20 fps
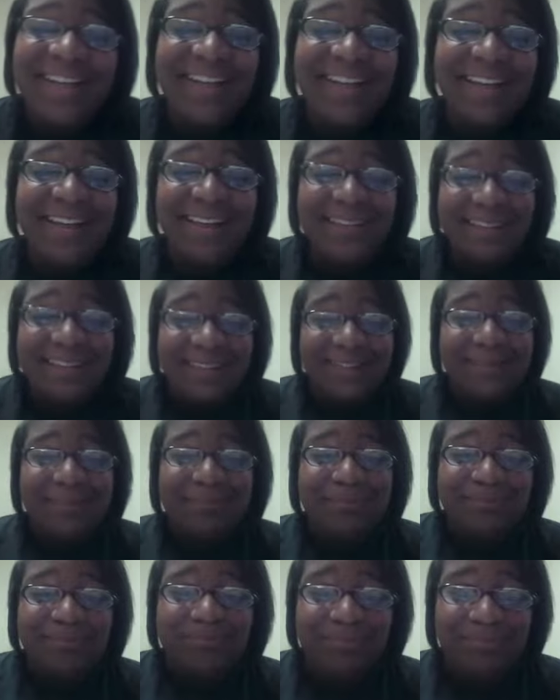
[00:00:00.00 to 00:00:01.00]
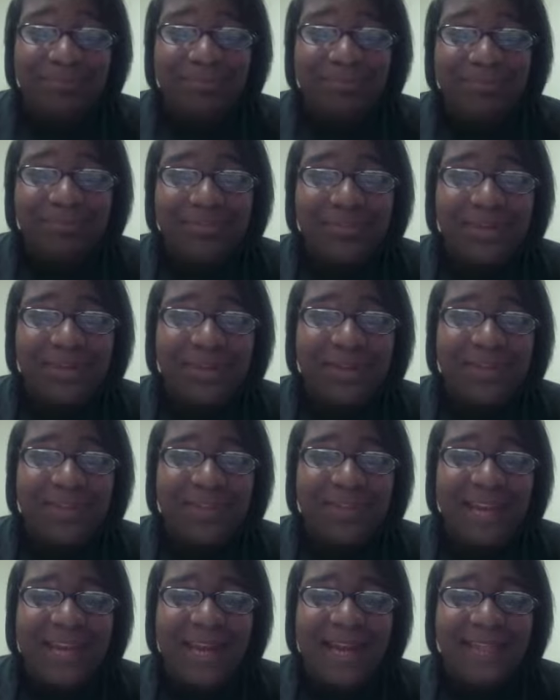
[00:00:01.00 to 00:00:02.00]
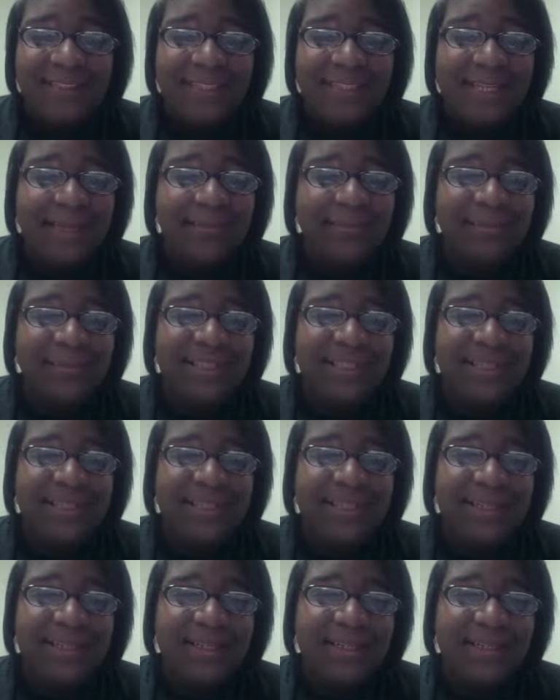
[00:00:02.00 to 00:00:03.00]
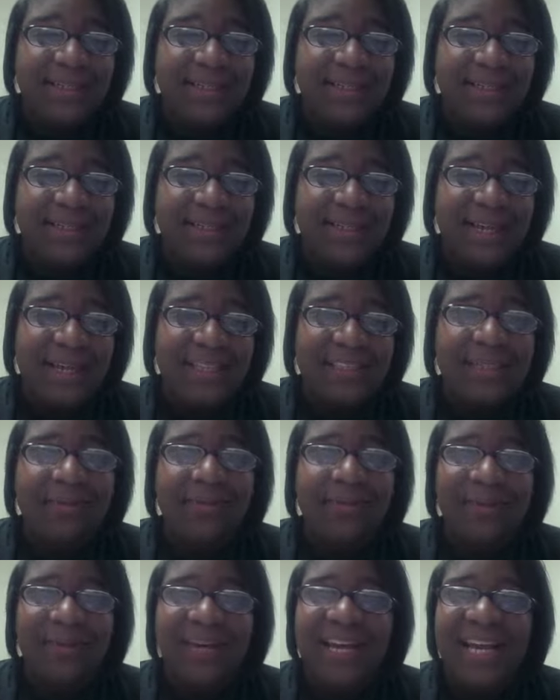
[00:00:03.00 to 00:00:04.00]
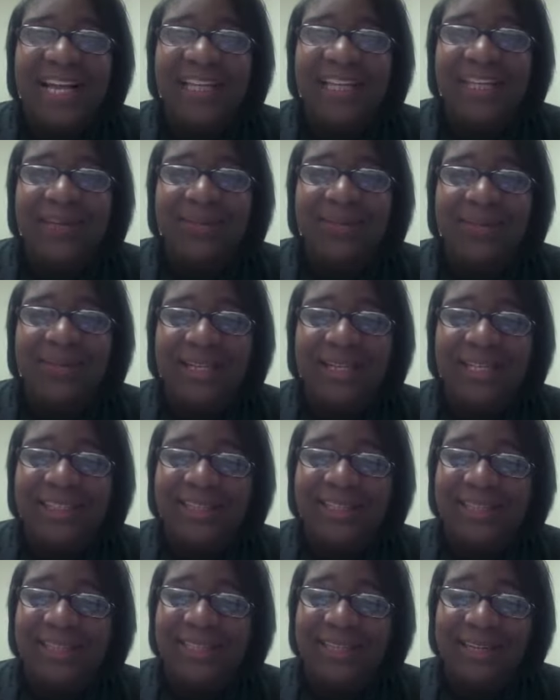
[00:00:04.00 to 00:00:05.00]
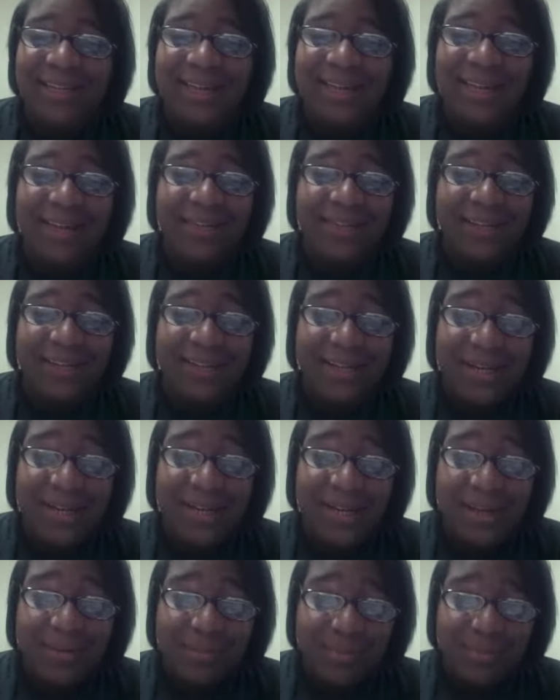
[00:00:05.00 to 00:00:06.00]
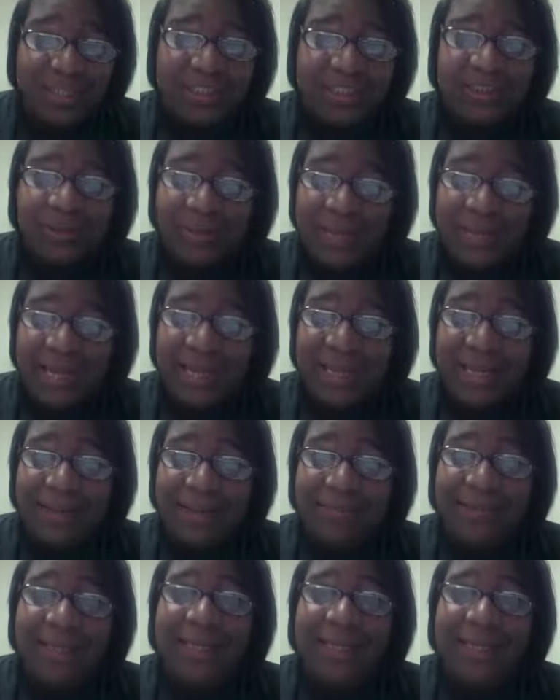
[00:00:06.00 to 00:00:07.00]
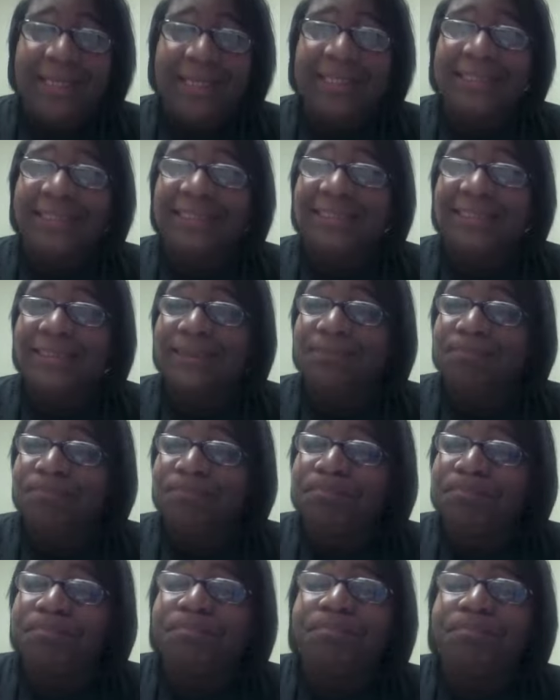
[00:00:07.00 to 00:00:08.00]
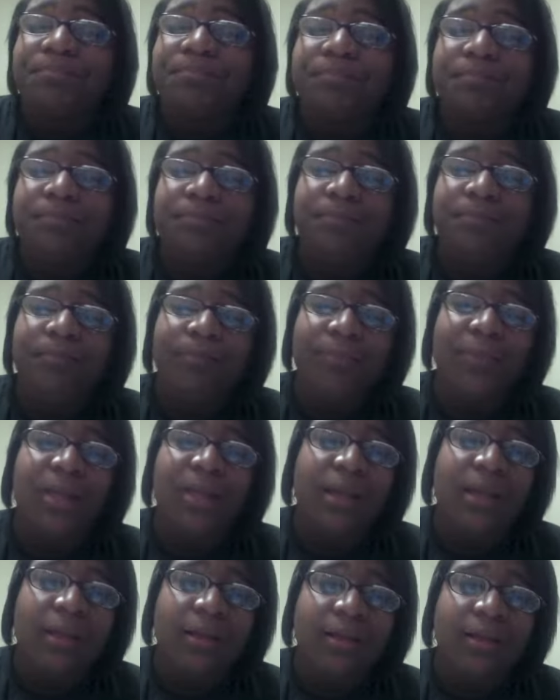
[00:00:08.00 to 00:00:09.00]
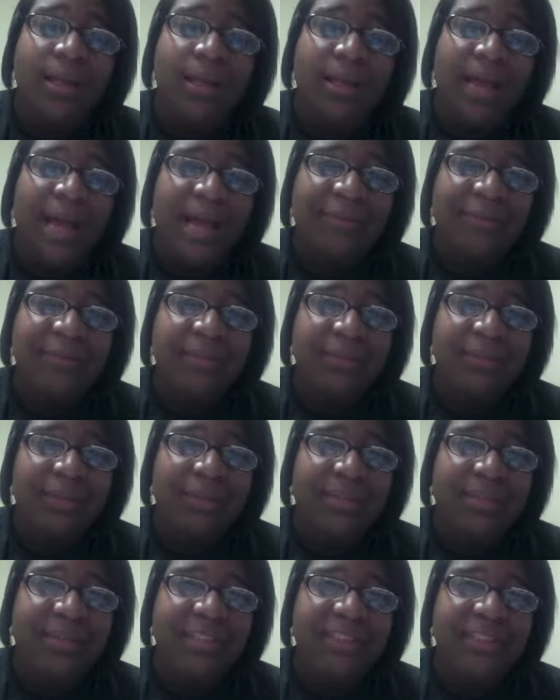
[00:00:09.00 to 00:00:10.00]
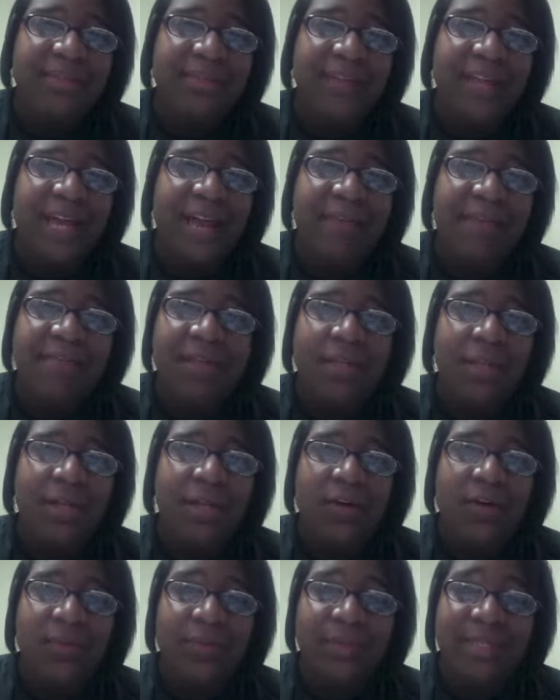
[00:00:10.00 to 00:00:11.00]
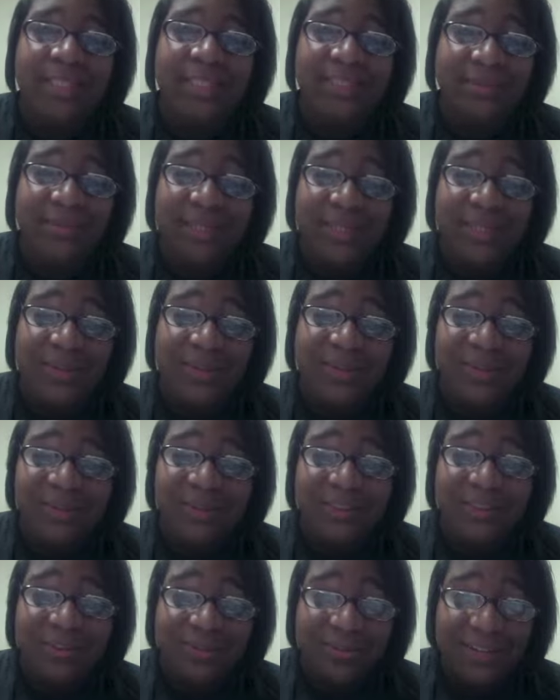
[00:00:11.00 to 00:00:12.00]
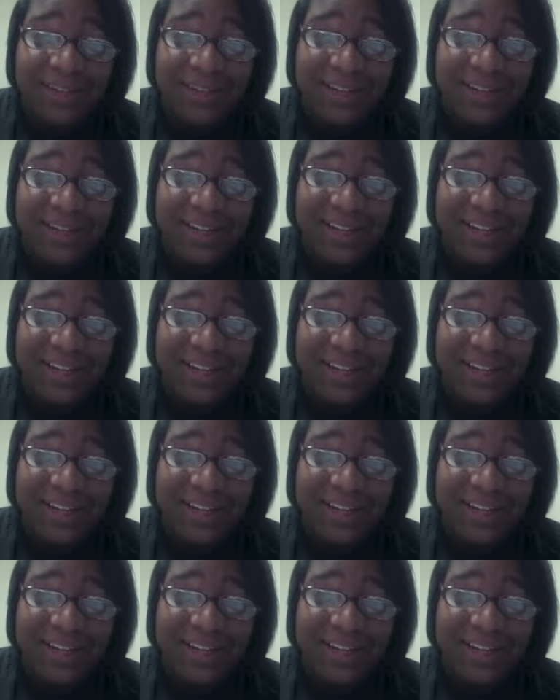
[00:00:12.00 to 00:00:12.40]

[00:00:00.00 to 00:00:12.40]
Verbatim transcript: And um, then I had to come to the, I had to come to reality and realize that, yeah, I have it. But it's okay because uh, I have to remind myself that having glaucoma doesn't mean the world's over.